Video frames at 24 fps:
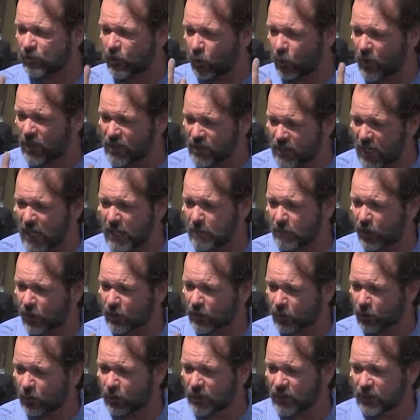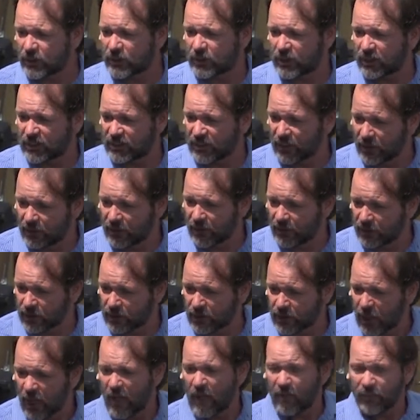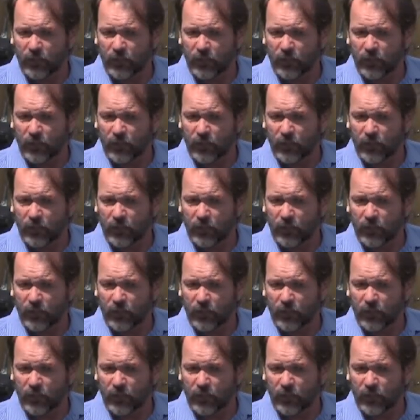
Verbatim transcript: the Redeemer through his descendants,